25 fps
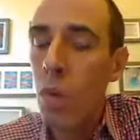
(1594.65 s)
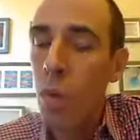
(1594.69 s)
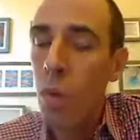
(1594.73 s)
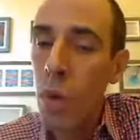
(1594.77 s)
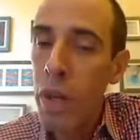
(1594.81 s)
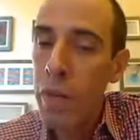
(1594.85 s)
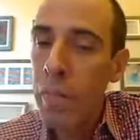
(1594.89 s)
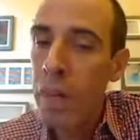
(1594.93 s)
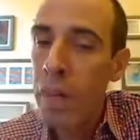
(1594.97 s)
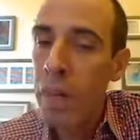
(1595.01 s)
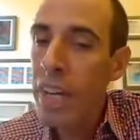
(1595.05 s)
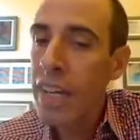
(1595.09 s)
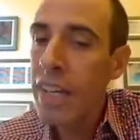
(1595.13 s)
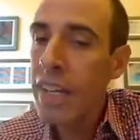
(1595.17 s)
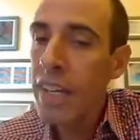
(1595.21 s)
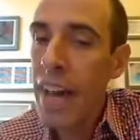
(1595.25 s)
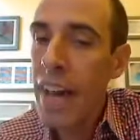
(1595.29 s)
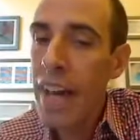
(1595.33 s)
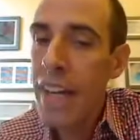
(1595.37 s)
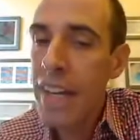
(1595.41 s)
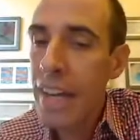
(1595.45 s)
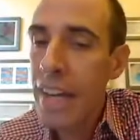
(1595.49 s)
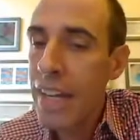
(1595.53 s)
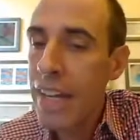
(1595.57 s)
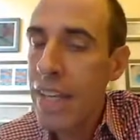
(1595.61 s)
We
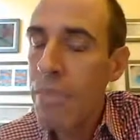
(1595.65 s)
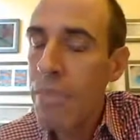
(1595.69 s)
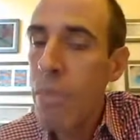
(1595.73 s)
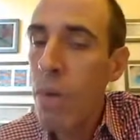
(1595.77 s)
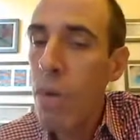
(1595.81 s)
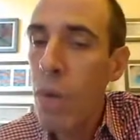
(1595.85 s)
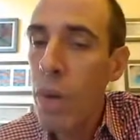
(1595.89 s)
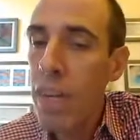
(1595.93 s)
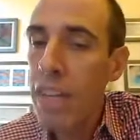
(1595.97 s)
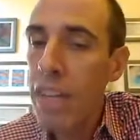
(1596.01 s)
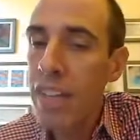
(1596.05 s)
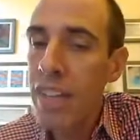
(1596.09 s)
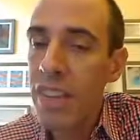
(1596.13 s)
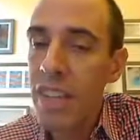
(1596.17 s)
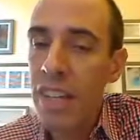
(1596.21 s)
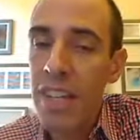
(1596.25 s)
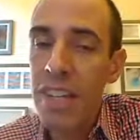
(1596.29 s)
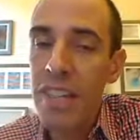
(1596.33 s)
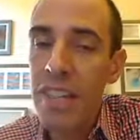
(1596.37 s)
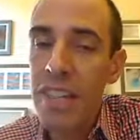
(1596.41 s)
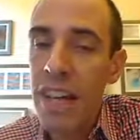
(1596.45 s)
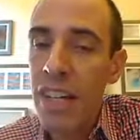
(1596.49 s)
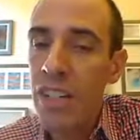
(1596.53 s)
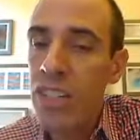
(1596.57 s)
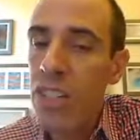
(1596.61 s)
might at any point in
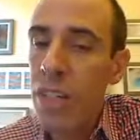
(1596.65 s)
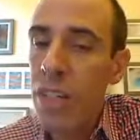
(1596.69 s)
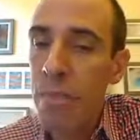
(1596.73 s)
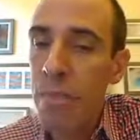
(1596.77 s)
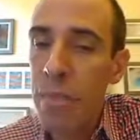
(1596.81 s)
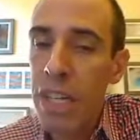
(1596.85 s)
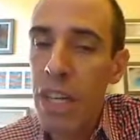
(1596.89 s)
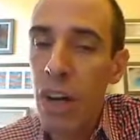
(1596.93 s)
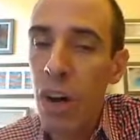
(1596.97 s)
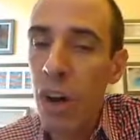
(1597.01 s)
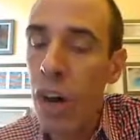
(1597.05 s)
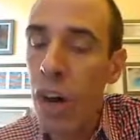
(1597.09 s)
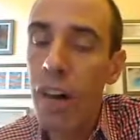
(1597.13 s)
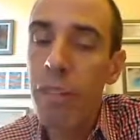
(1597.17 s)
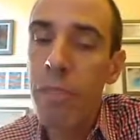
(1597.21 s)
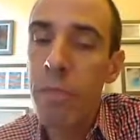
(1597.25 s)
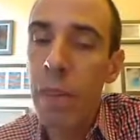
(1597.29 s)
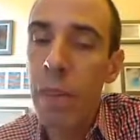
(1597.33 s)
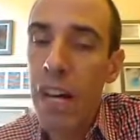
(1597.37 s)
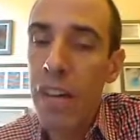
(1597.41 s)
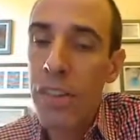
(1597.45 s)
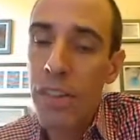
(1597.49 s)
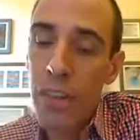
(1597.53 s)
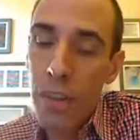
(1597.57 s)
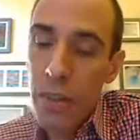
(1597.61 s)
this section be off
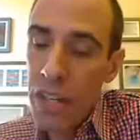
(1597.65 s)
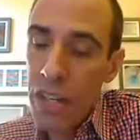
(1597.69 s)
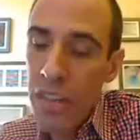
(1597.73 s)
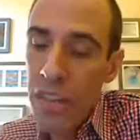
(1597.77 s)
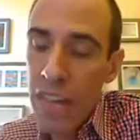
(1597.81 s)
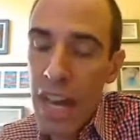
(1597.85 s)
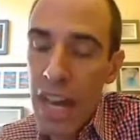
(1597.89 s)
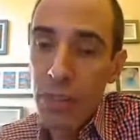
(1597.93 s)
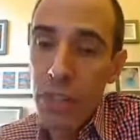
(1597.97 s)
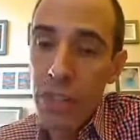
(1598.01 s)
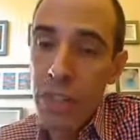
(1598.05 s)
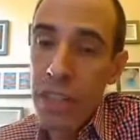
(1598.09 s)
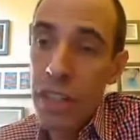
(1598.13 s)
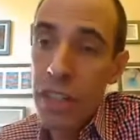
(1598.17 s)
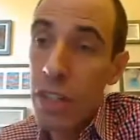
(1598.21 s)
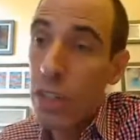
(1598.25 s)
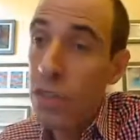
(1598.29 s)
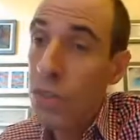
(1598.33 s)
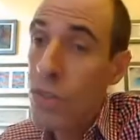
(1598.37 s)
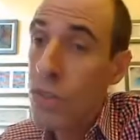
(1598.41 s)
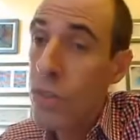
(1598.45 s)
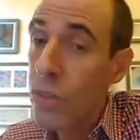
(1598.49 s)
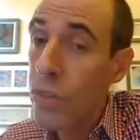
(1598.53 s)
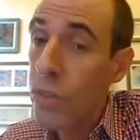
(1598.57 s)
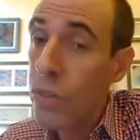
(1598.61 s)
by 30,000
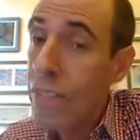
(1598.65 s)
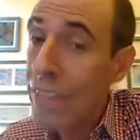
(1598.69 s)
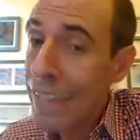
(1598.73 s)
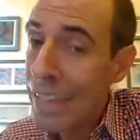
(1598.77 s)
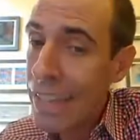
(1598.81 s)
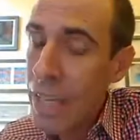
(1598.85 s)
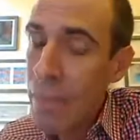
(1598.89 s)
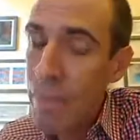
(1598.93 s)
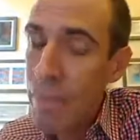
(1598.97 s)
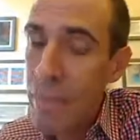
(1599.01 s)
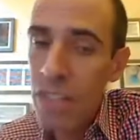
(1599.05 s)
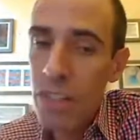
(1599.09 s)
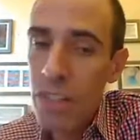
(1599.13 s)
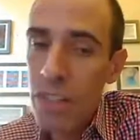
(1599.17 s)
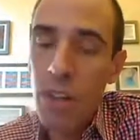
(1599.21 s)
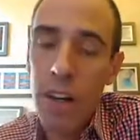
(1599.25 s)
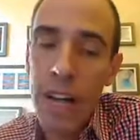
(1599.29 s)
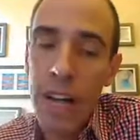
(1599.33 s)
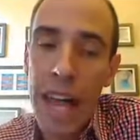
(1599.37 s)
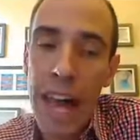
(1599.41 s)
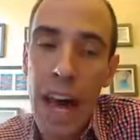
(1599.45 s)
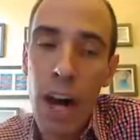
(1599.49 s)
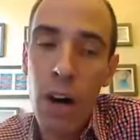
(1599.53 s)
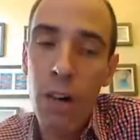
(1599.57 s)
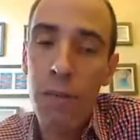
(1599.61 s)
years. So there's limits
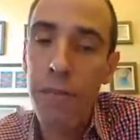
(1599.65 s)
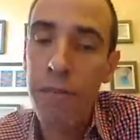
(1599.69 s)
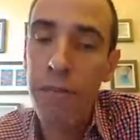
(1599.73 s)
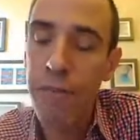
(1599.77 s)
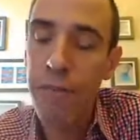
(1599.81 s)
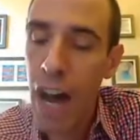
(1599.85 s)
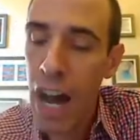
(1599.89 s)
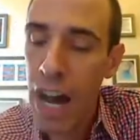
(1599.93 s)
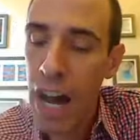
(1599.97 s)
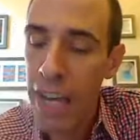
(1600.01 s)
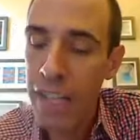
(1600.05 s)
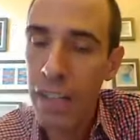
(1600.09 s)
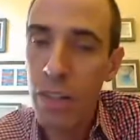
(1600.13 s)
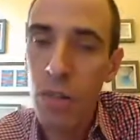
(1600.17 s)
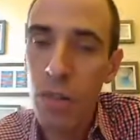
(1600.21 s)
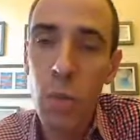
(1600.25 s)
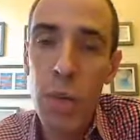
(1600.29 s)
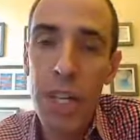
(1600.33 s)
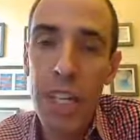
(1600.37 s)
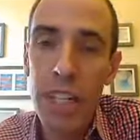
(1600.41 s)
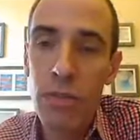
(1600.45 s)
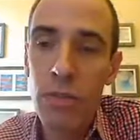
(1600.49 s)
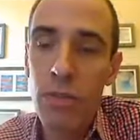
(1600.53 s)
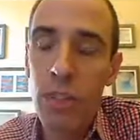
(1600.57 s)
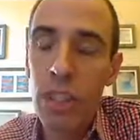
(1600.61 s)
on how fine
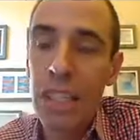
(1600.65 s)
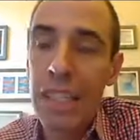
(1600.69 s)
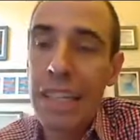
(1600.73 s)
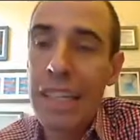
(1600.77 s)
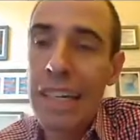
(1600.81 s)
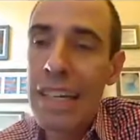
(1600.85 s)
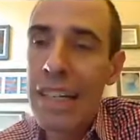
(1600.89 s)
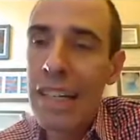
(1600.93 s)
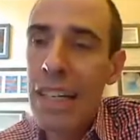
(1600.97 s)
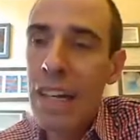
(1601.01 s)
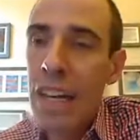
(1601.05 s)
we can really